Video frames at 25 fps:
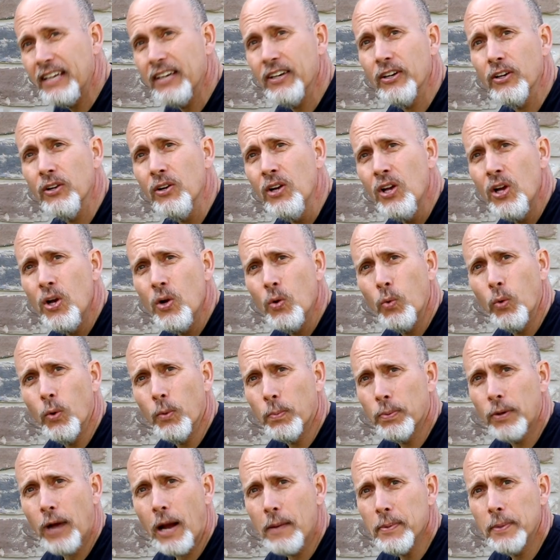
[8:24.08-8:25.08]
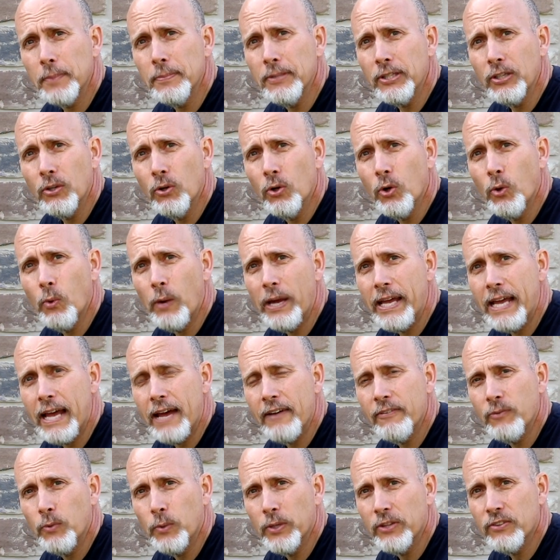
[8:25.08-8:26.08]
here will probably go
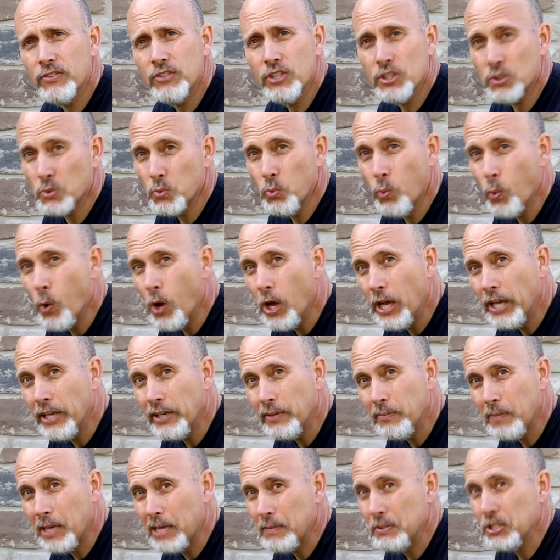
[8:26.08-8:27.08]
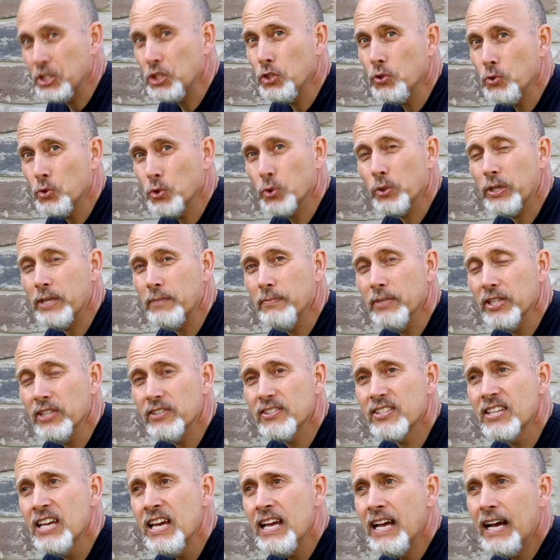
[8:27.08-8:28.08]
away with just one, maybe two
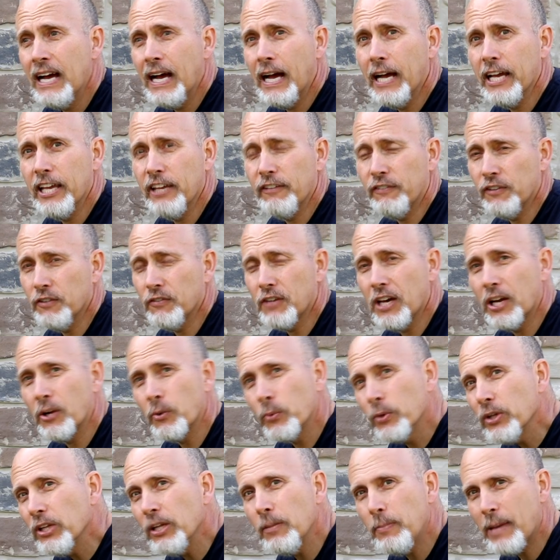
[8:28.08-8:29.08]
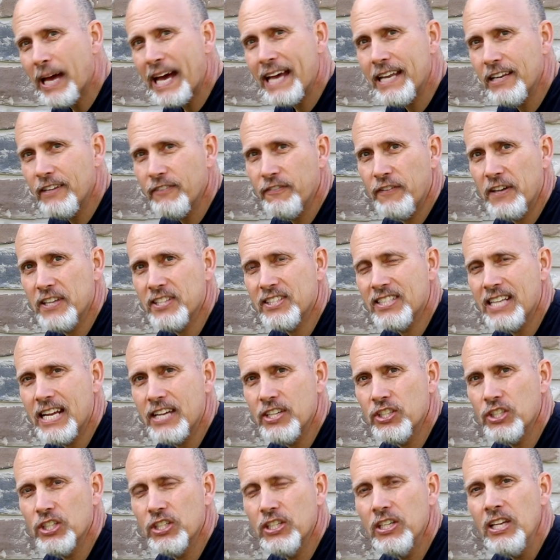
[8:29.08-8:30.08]
treatments. Uh, if you've got a really bad
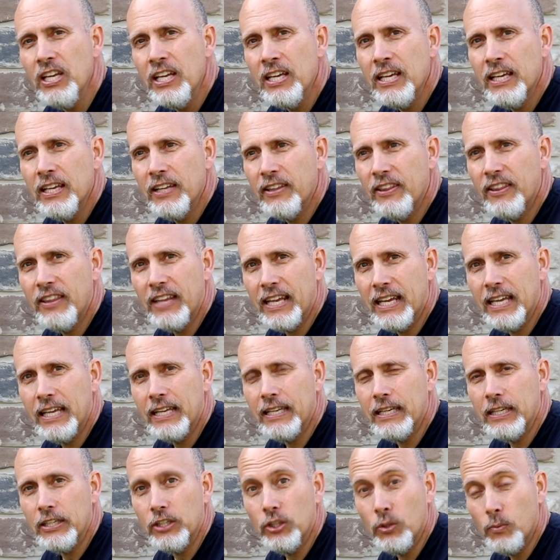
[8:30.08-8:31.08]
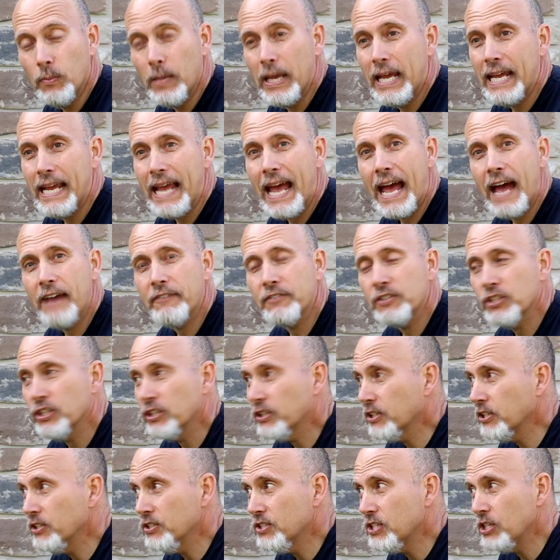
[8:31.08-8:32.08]
infestation, then you may have
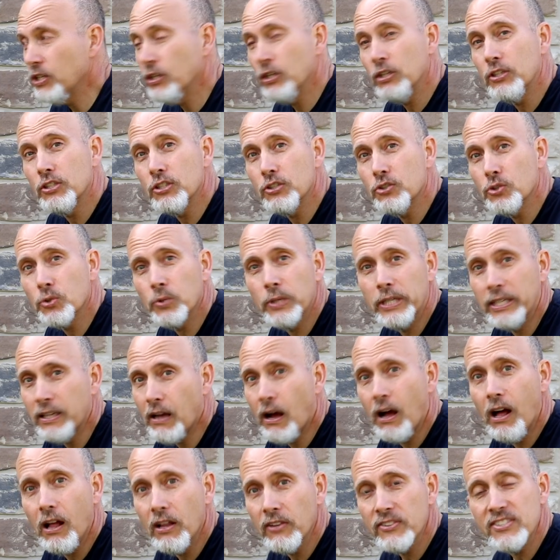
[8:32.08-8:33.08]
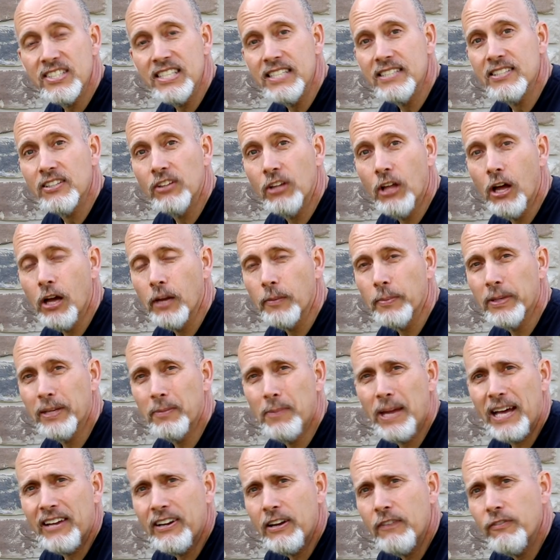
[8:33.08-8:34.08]
to continue to treat all season long. But
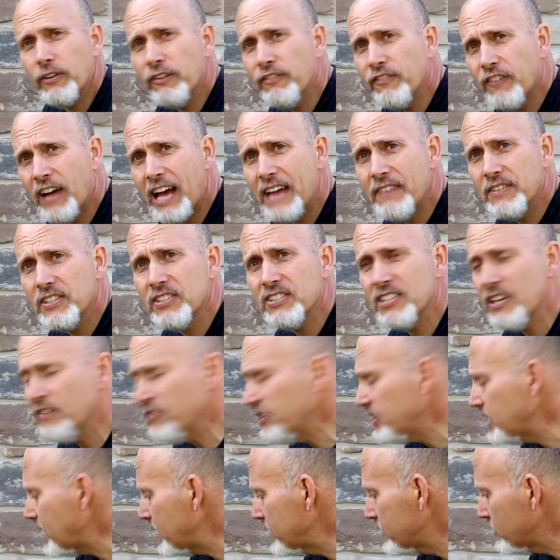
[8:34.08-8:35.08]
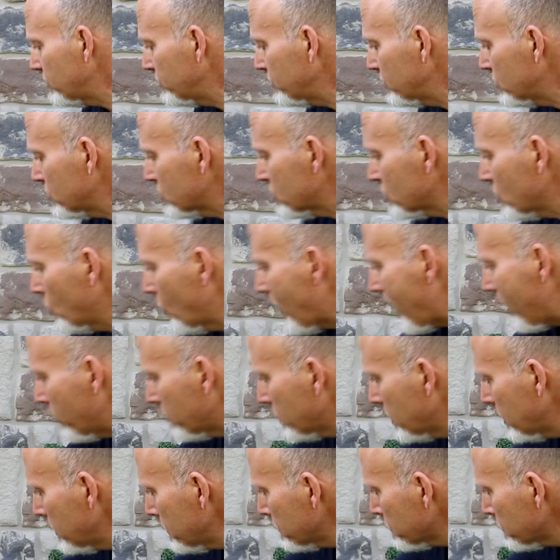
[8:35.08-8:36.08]
about every five to seven days, if you just go
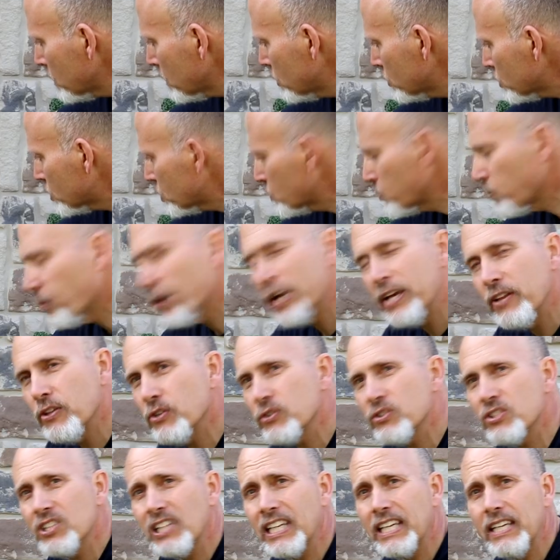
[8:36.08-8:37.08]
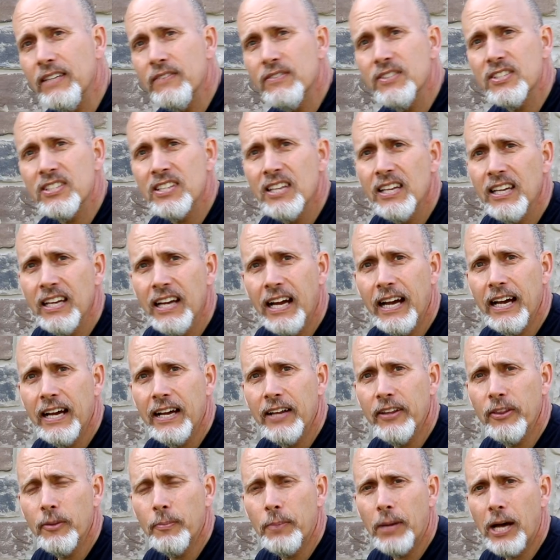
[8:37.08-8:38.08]
out, spray those leaves,
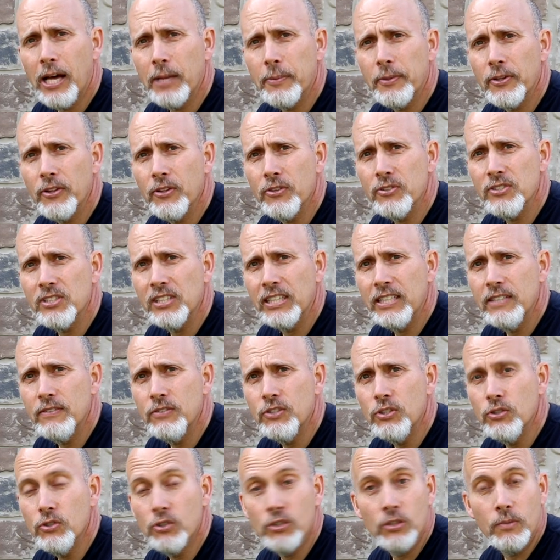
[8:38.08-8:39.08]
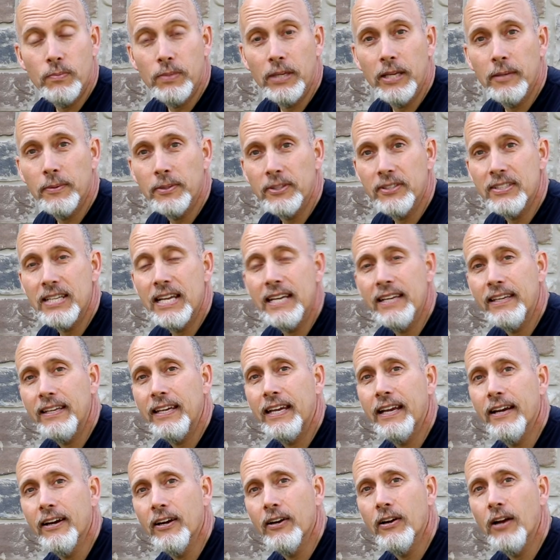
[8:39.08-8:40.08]
Uh, the bottom of those leaves, you should be able to take
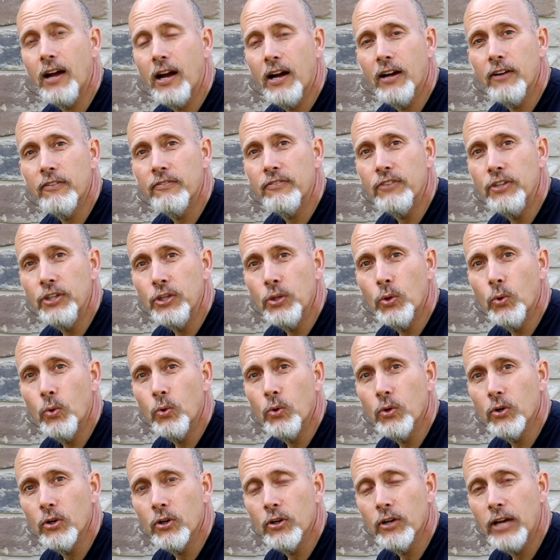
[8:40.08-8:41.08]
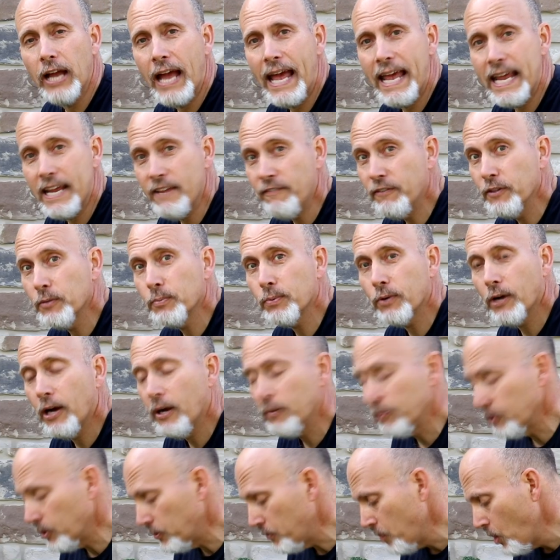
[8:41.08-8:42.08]
care of your aphid
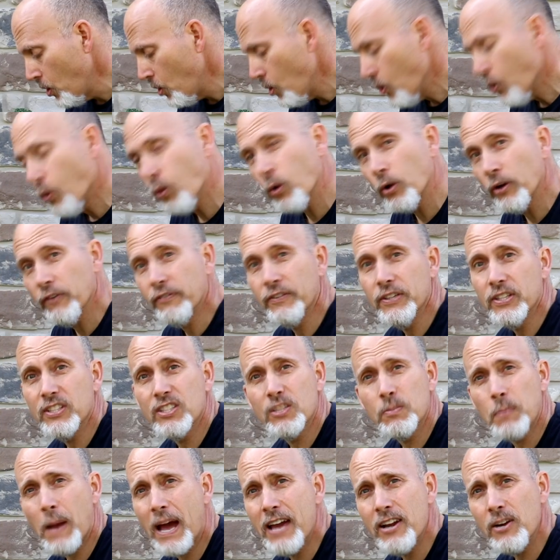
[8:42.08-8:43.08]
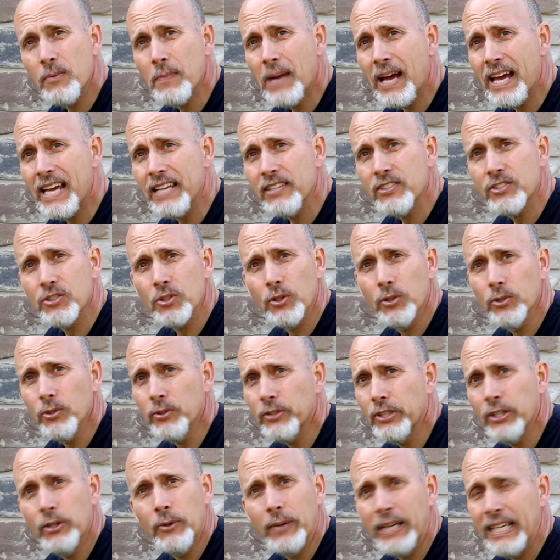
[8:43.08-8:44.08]
problem, or if it's spider mites
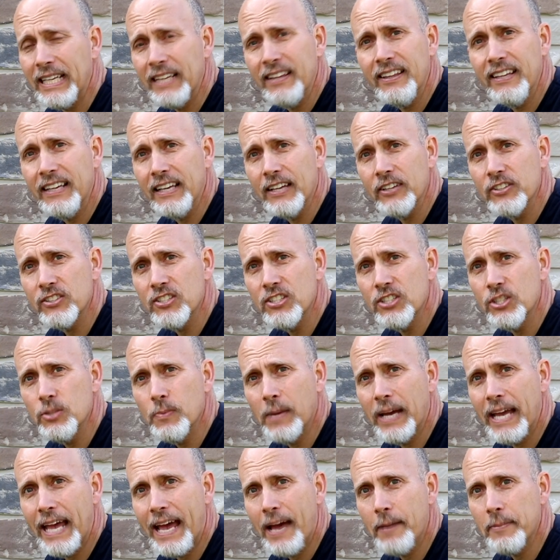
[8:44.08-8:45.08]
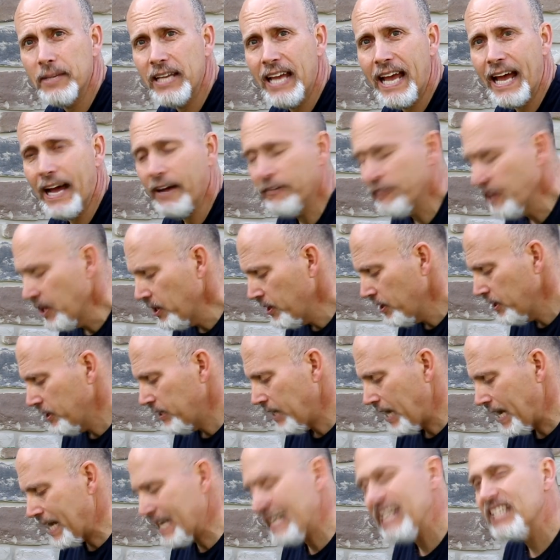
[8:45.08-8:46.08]
or you know anything else that you might happen to have.
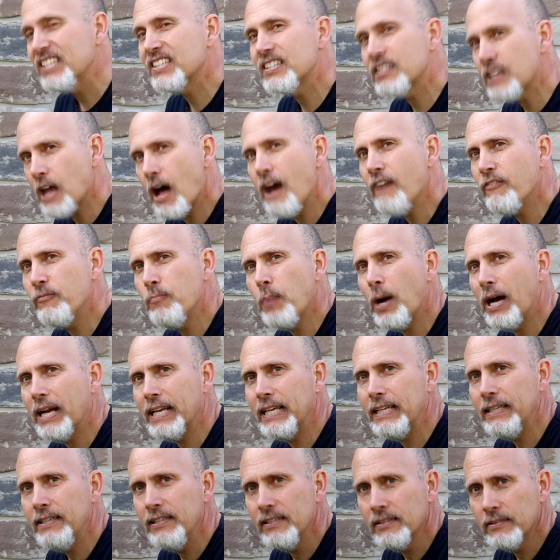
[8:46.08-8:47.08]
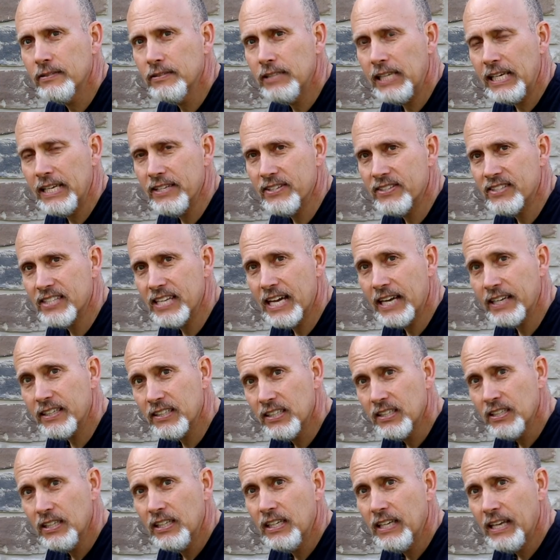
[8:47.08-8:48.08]
Any soft-bodied
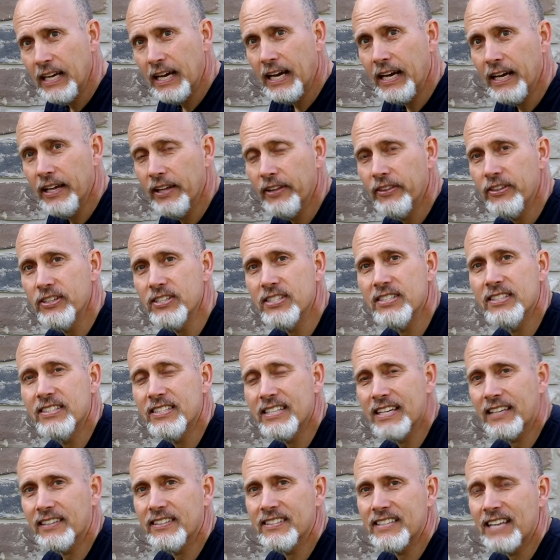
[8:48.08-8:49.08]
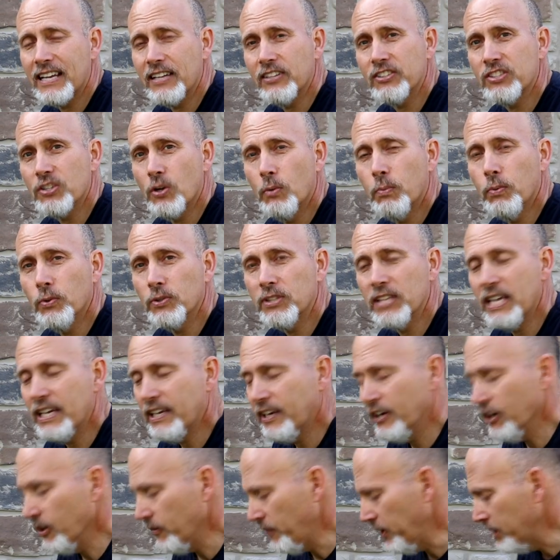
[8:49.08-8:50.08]
insect, uh, this insecticidal soap will take
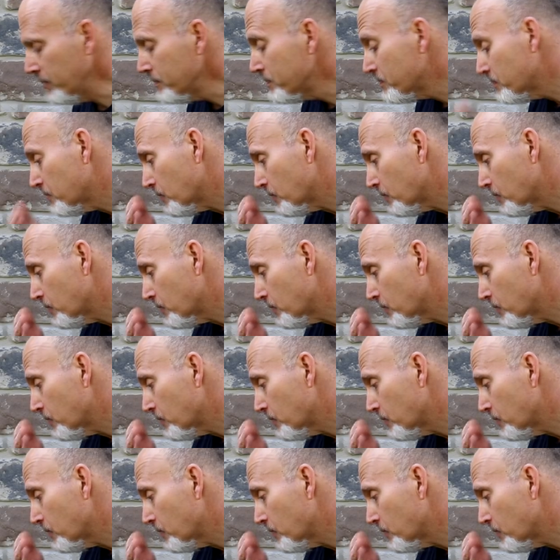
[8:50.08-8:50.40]
care of it.